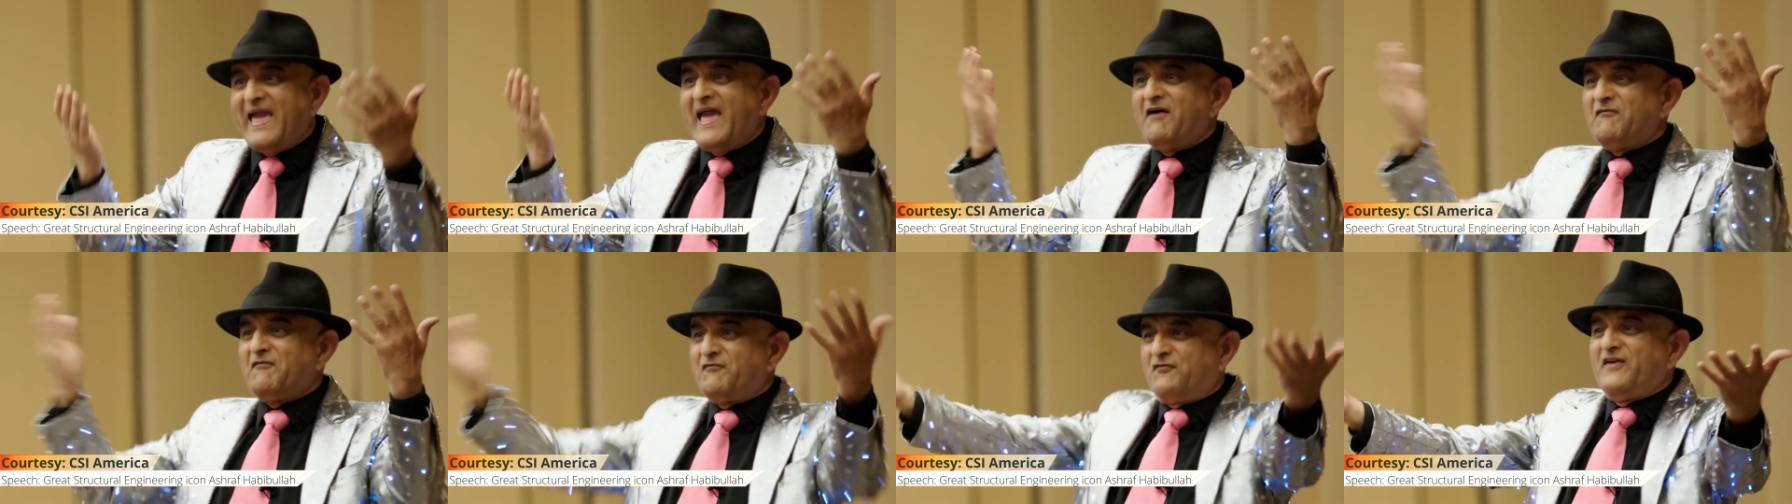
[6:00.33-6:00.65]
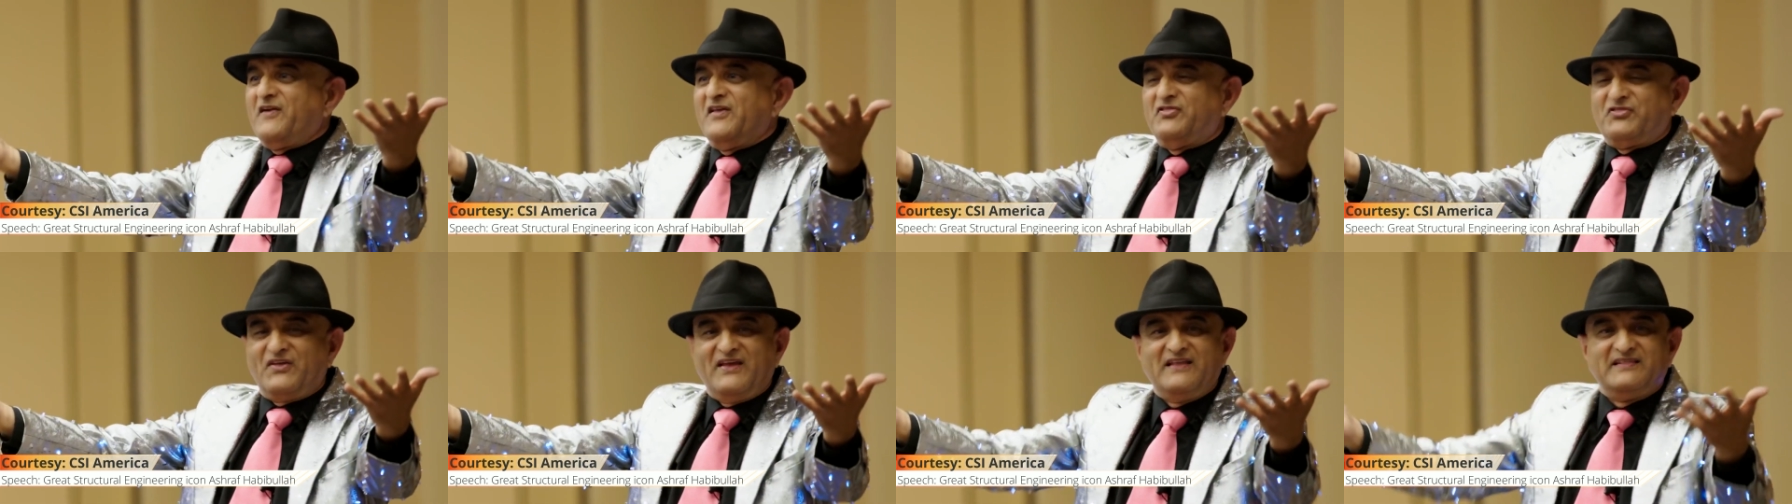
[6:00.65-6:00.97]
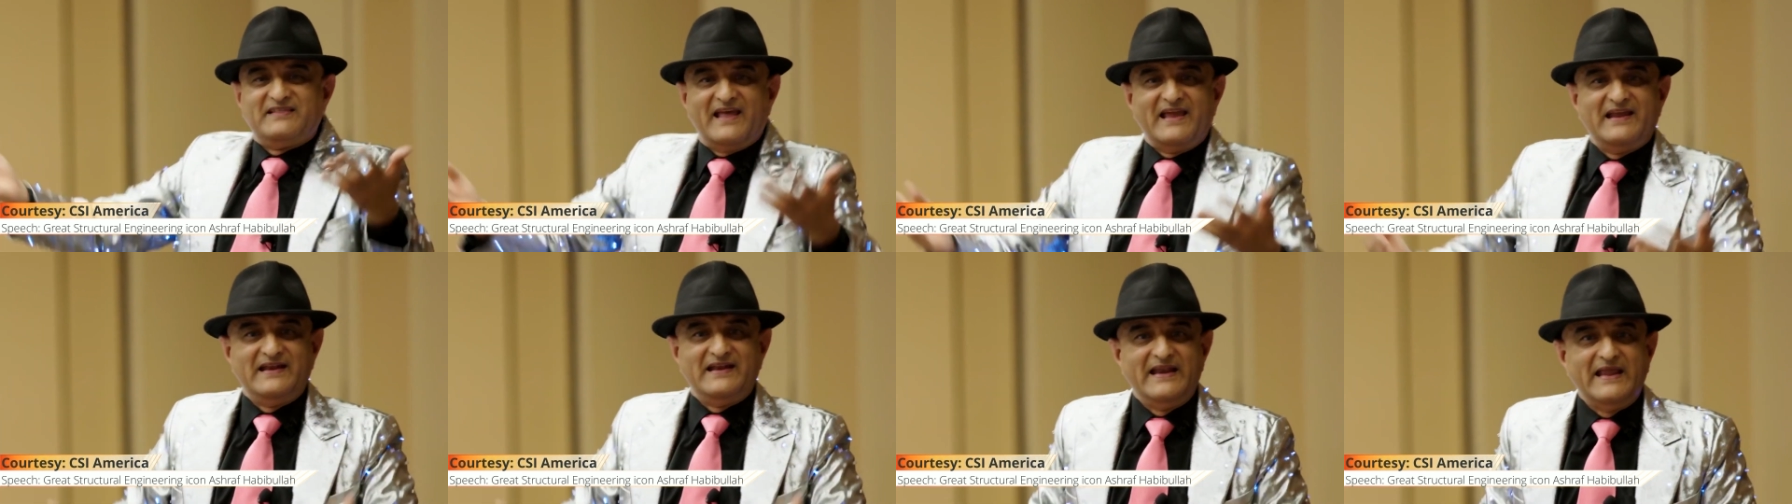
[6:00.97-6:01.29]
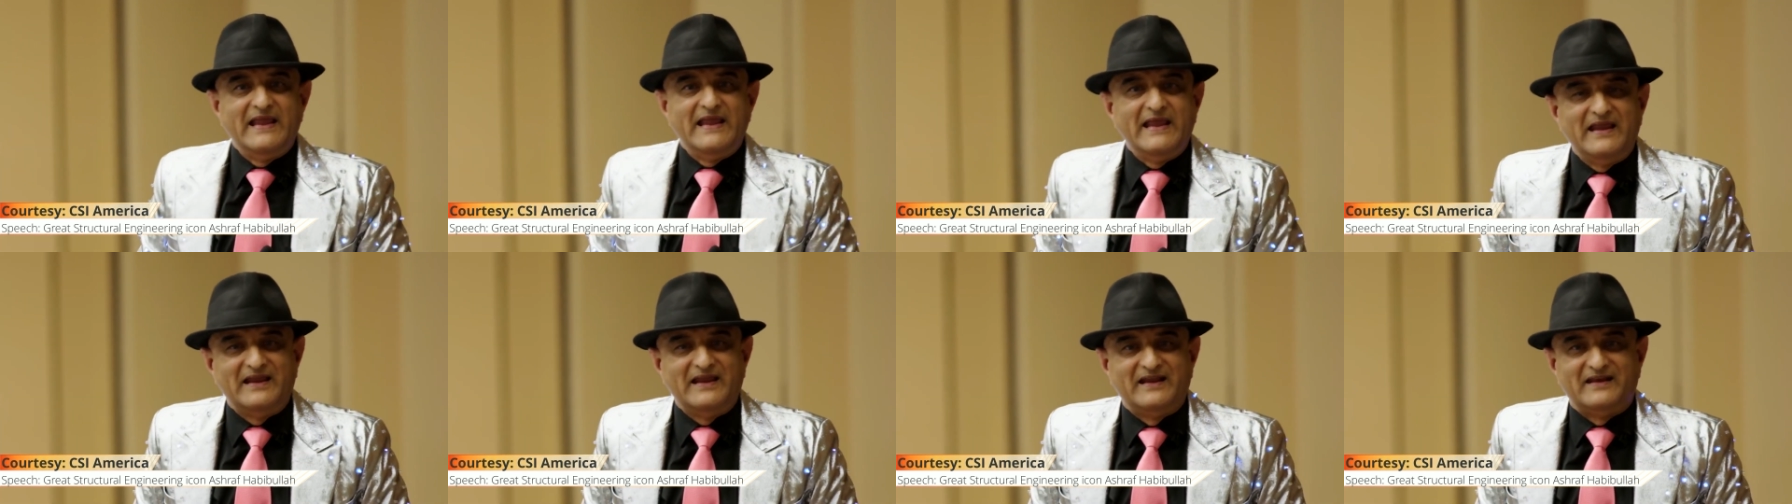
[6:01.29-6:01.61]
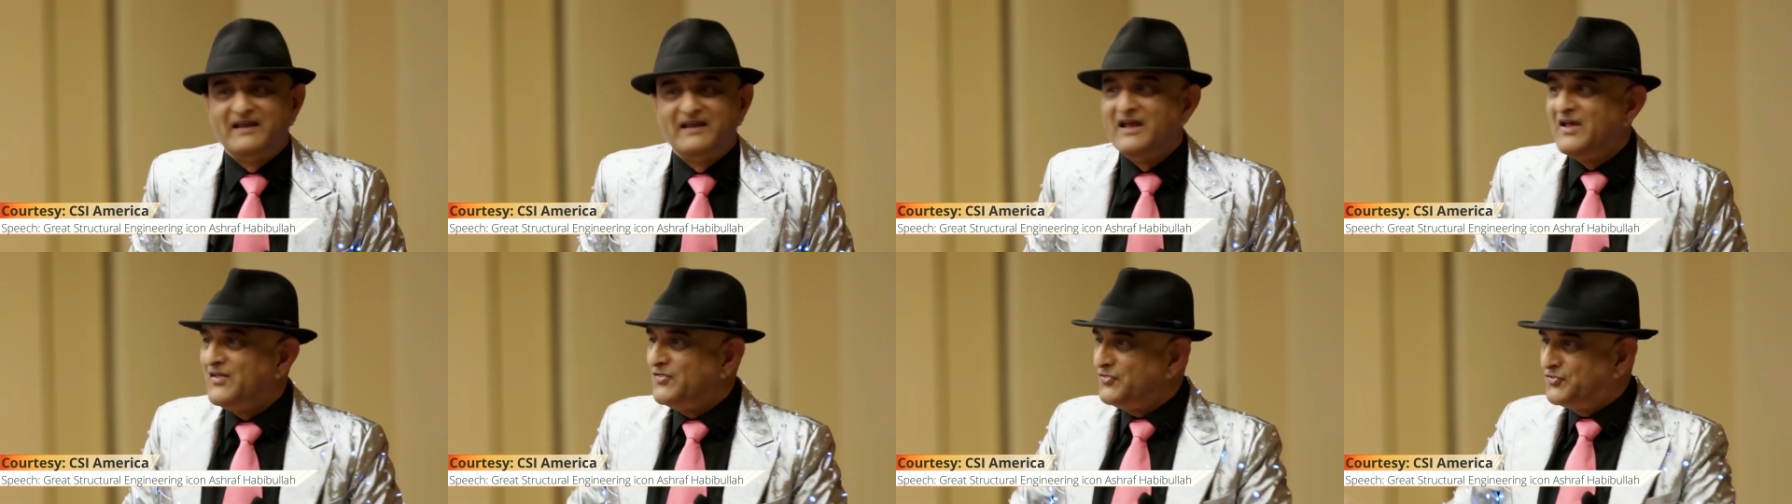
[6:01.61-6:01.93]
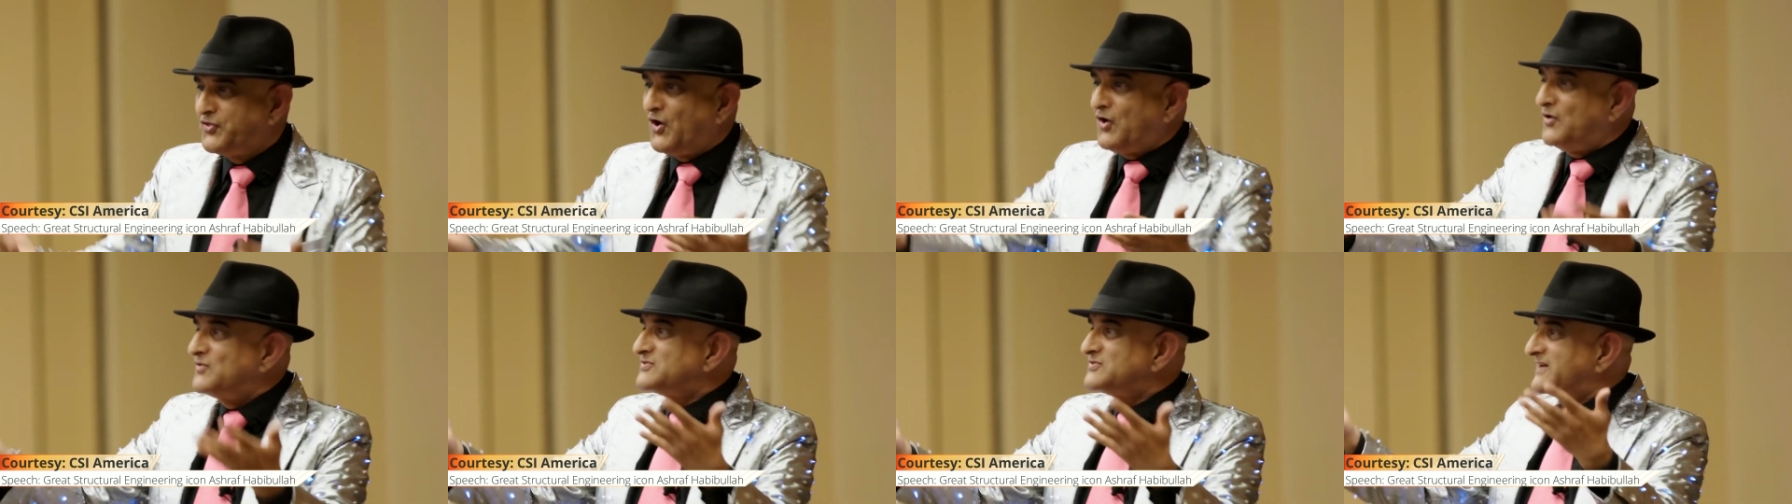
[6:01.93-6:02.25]
everything they need.
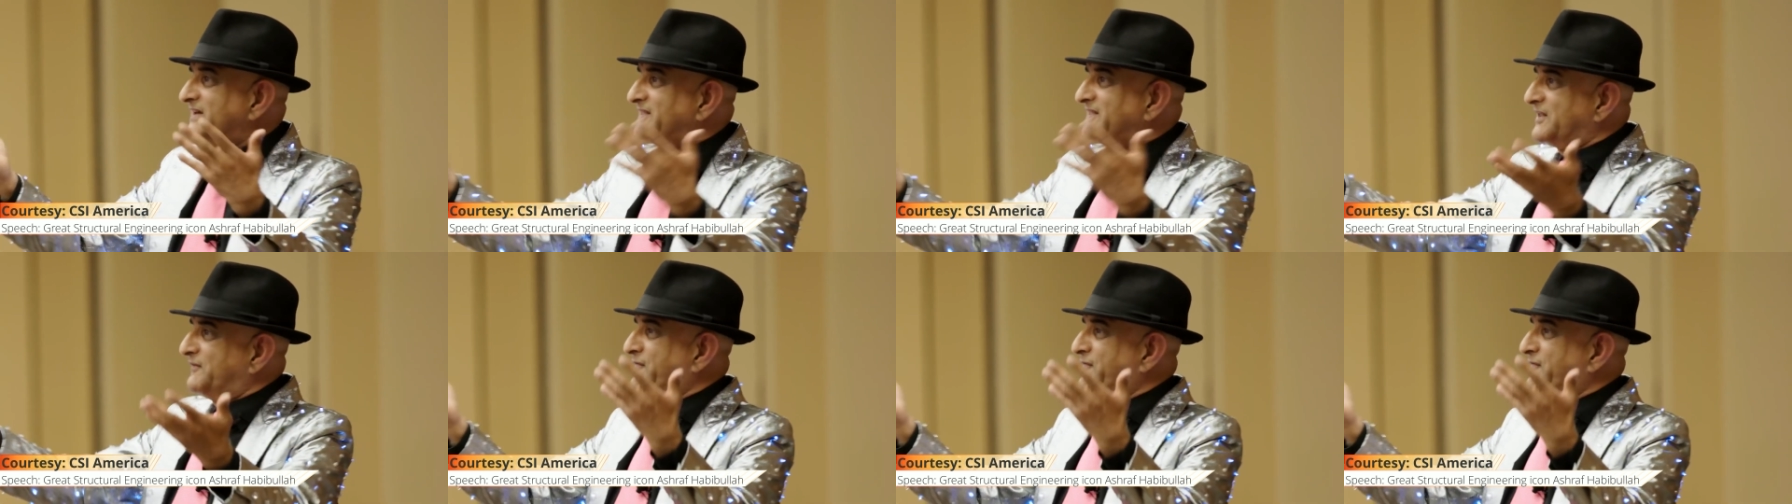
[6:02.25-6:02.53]
Those are the